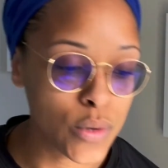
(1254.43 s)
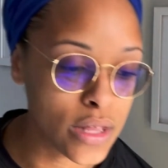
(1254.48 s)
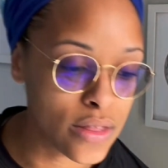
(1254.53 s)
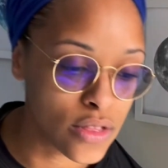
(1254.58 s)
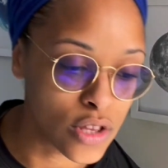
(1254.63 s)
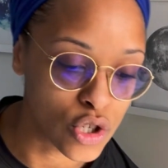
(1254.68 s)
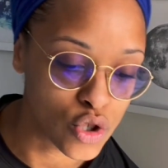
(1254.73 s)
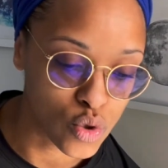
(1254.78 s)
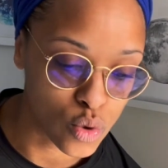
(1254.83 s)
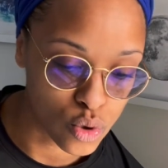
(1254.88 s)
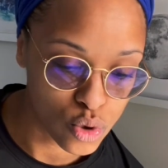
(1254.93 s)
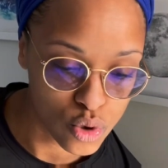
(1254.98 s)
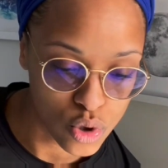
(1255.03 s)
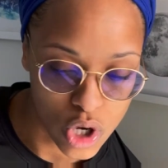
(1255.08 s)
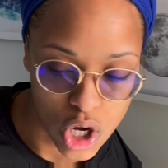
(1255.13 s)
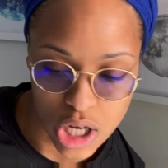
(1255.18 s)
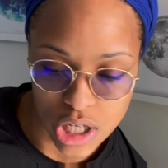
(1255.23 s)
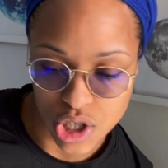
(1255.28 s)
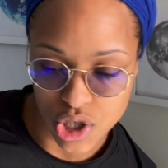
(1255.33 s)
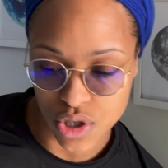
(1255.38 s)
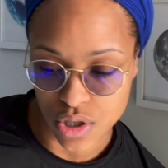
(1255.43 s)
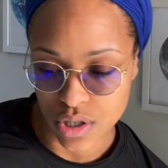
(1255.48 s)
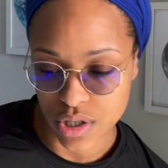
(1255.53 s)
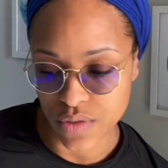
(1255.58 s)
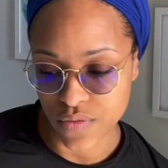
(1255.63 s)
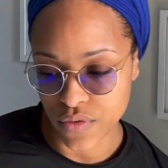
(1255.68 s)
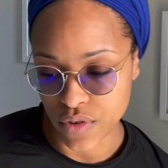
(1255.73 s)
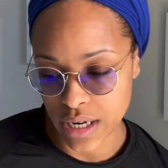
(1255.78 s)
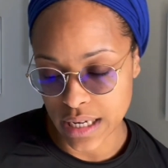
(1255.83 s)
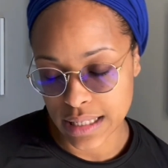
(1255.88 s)
the social construct of
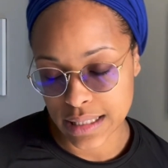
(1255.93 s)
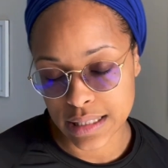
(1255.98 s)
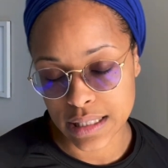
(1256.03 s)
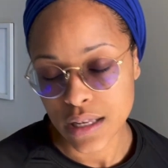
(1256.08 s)
race?